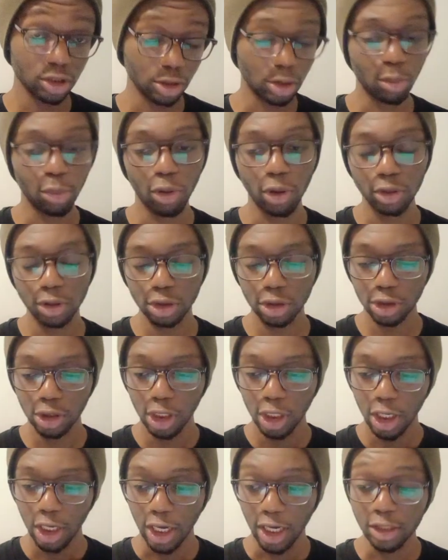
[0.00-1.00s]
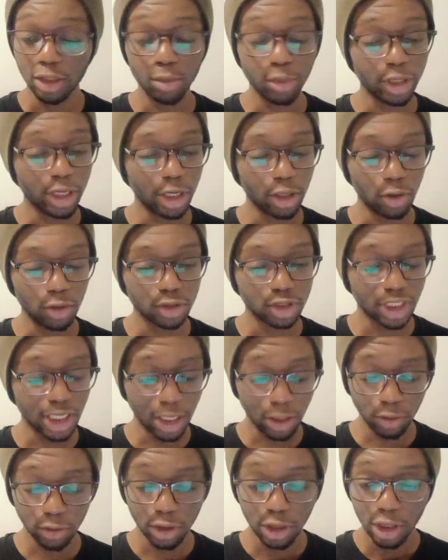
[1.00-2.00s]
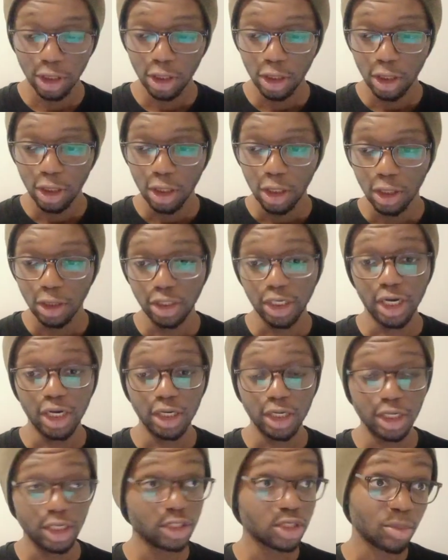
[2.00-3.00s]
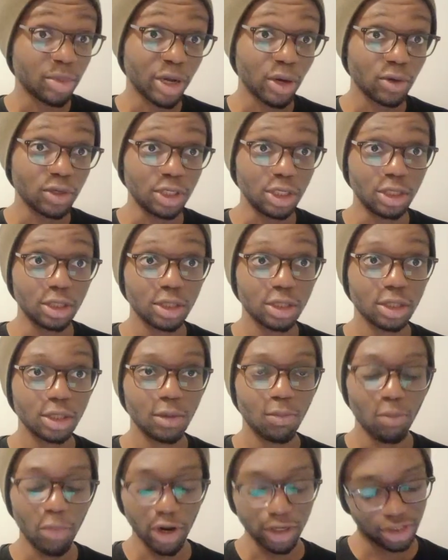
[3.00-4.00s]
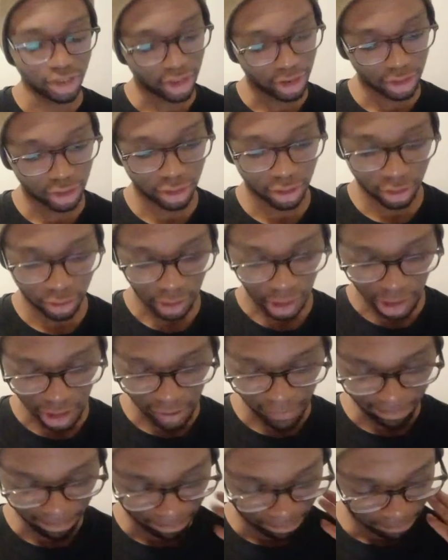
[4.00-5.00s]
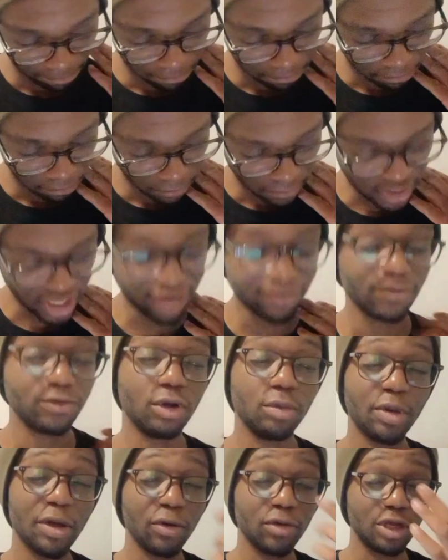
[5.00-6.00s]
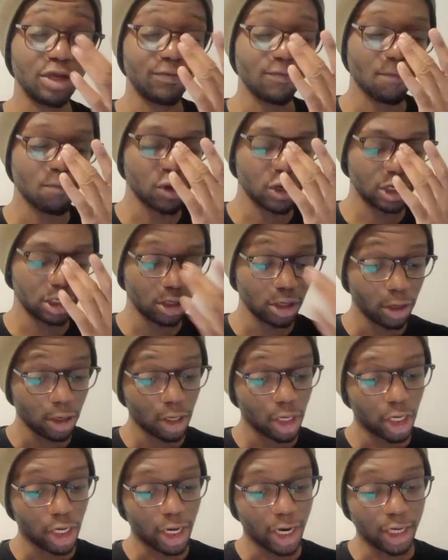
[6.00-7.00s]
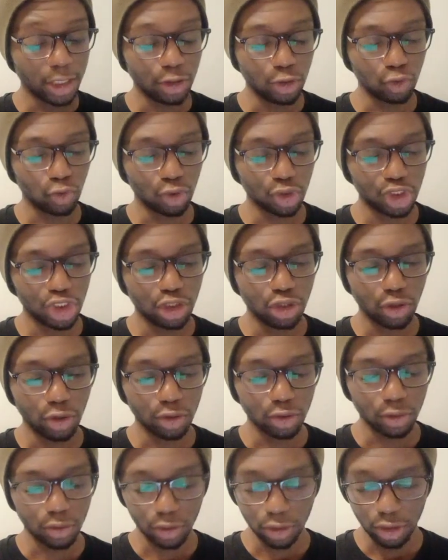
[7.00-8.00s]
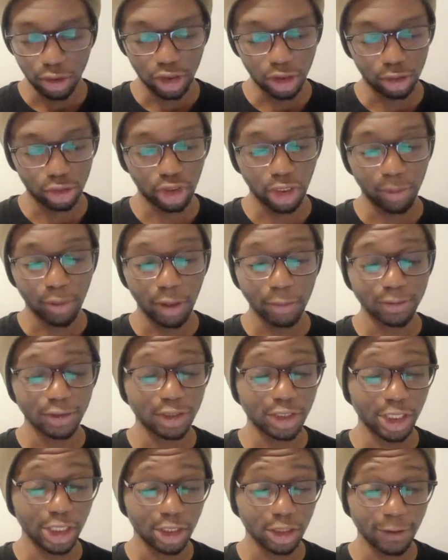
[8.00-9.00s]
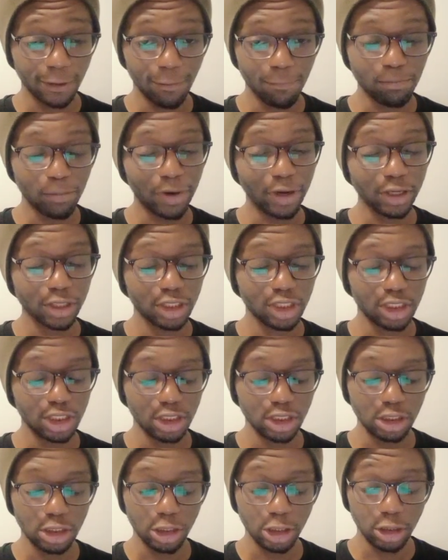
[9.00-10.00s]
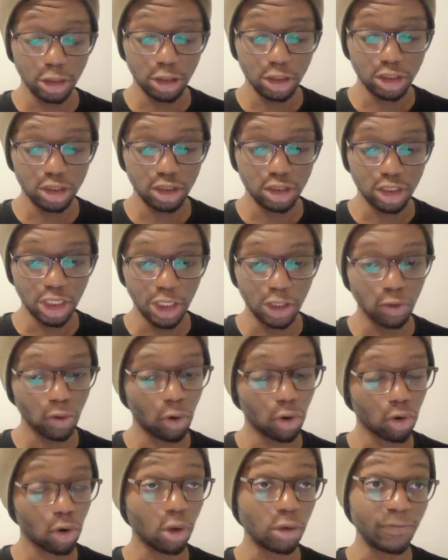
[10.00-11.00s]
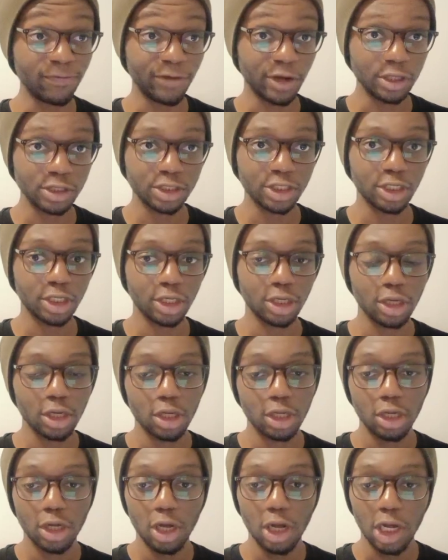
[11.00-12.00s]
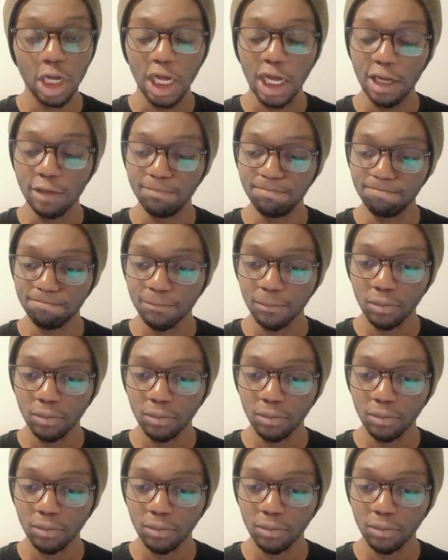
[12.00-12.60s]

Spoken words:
the box and the player goes down, then it's a penalty. But yes, definite penalty for me. And Jorginho did step up to take it, but he did not convert it. Um,